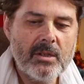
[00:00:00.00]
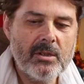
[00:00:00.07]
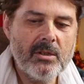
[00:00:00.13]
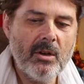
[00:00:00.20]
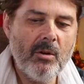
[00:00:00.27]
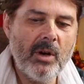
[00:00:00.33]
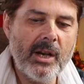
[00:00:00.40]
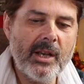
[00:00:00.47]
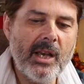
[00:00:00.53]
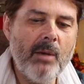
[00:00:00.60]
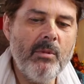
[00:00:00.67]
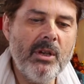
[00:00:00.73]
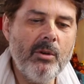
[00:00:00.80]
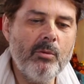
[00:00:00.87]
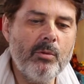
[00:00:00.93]
So I
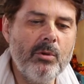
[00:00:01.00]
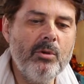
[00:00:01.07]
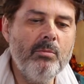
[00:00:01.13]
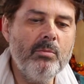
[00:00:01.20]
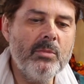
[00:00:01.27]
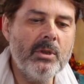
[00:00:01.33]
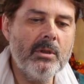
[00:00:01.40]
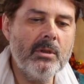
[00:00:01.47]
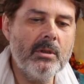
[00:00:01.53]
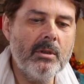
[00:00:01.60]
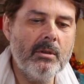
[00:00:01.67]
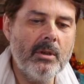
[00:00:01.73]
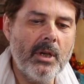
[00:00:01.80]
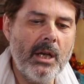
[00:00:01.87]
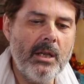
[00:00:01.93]
came in a room,
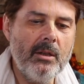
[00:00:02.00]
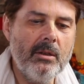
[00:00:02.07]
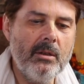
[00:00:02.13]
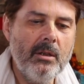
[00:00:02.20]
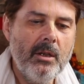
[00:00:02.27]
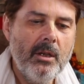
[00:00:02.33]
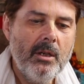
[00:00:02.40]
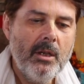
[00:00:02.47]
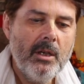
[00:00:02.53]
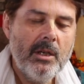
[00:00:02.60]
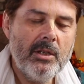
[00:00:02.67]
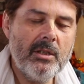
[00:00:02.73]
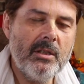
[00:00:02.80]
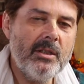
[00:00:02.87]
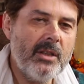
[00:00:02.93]
and
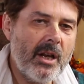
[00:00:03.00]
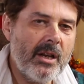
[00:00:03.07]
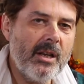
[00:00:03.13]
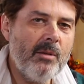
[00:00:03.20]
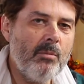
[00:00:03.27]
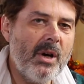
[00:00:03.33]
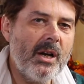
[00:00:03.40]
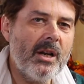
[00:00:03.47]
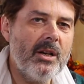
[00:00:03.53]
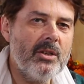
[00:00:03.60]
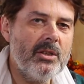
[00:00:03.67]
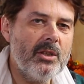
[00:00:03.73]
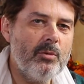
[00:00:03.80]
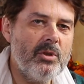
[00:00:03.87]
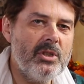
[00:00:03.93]
Srila Narayana
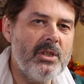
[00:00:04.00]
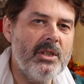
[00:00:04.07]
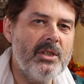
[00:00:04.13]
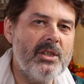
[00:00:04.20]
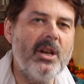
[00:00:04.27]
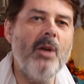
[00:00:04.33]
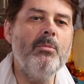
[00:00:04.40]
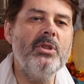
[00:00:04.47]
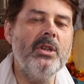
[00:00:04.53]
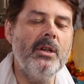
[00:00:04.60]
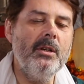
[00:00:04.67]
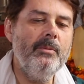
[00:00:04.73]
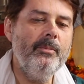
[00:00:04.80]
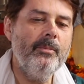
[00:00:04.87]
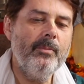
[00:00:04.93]
Maharaj, he was in his
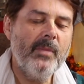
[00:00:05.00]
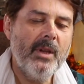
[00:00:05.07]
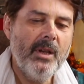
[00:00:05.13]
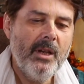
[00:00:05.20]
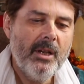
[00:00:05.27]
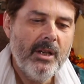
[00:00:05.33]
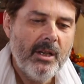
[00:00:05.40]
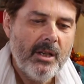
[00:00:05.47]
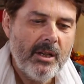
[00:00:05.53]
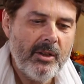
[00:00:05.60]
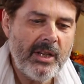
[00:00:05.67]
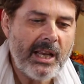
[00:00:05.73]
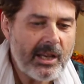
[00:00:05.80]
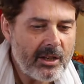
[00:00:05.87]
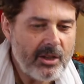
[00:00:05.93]
gamsha,
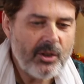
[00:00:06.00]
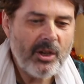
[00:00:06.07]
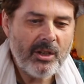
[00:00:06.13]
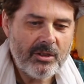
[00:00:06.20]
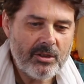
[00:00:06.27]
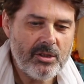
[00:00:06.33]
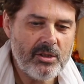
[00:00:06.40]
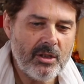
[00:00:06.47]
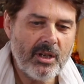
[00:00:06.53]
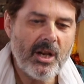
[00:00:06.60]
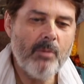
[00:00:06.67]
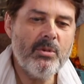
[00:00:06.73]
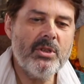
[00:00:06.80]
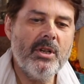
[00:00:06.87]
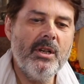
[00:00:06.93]
naked, just a
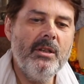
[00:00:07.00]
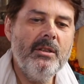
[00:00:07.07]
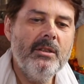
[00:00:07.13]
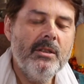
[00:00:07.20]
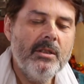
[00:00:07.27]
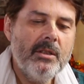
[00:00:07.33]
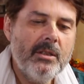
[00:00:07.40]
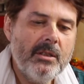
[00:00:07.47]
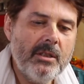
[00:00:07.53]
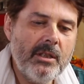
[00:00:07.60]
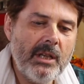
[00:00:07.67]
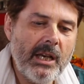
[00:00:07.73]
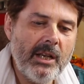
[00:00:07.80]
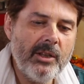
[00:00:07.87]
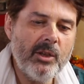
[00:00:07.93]
gamsha,
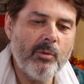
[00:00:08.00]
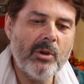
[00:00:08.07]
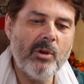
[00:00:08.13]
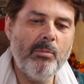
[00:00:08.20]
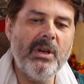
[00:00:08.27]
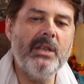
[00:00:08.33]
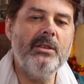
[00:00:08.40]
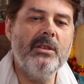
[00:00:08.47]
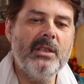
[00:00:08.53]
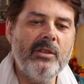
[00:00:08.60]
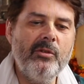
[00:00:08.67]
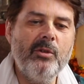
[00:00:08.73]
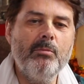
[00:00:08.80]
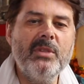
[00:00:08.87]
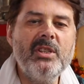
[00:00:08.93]
and they were about to
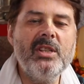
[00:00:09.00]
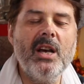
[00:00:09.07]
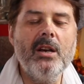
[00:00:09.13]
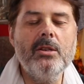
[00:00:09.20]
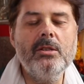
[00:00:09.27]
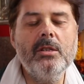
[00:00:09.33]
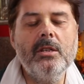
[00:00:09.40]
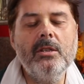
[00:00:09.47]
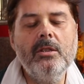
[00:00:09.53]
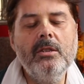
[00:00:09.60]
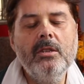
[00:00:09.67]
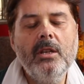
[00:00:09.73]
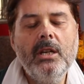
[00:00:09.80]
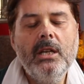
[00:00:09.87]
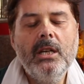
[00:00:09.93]
give the massage, and
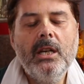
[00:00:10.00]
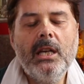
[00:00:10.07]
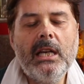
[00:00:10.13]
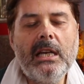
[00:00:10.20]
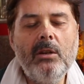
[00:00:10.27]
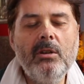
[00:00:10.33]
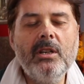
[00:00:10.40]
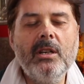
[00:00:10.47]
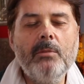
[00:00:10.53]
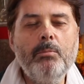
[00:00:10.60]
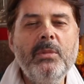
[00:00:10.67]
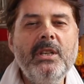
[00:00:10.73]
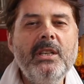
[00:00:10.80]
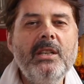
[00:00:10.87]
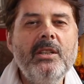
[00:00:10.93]
he looked at
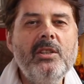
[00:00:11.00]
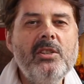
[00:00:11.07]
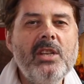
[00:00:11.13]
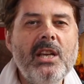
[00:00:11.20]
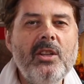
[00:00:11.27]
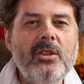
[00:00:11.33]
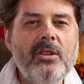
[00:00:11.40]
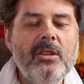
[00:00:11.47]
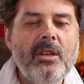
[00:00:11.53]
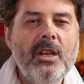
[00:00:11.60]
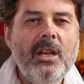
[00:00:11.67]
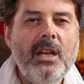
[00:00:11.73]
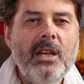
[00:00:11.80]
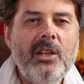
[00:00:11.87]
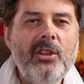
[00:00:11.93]
me and he said,
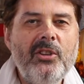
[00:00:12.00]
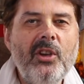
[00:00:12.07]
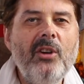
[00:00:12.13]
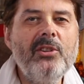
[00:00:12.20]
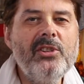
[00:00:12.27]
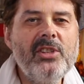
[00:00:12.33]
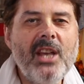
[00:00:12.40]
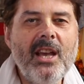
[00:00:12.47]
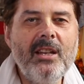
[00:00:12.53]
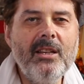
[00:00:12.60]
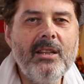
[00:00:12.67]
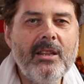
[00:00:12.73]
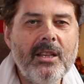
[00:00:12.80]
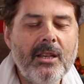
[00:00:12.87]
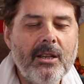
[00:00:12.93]
"Don't say
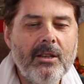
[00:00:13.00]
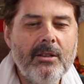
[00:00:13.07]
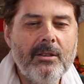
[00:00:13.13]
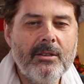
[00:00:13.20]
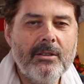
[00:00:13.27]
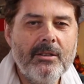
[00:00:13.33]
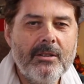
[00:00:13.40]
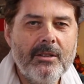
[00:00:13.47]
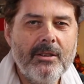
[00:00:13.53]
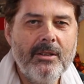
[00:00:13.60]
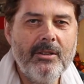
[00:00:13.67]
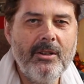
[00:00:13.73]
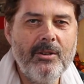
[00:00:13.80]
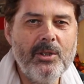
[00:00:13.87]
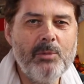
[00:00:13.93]
anything,
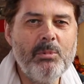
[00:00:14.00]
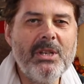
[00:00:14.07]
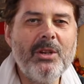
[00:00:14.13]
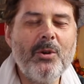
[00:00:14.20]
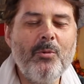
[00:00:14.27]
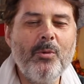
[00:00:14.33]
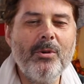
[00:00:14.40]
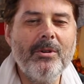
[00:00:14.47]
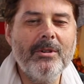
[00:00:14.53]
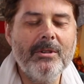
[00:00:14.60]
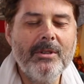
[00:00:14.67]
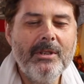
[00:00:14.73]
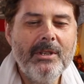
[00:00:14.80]
don't speak a word."